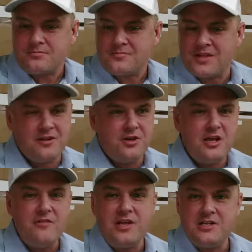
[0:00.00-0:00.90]
And good
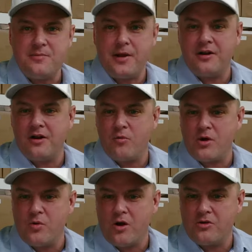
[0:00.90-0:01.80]
evening, depending on where
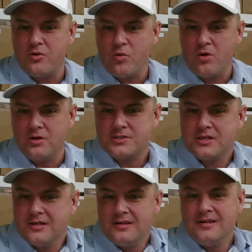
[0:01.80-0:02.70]
you are in the world.
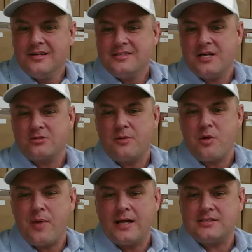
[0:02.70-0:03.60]
Derek W.
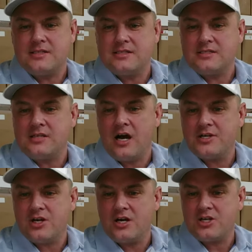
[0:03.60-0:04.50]
Pat says, hi,
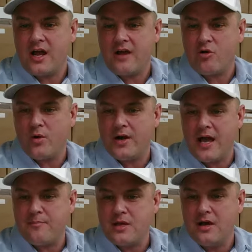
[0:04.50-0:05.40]
Josh. Hi, everyone.
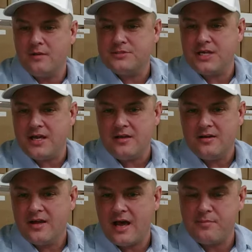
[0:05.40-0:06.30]
Happy hump day.
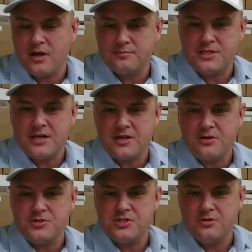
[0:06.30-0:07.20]
Happy hump day to you,
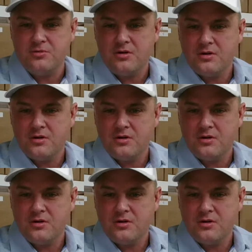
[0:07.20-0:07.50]
too.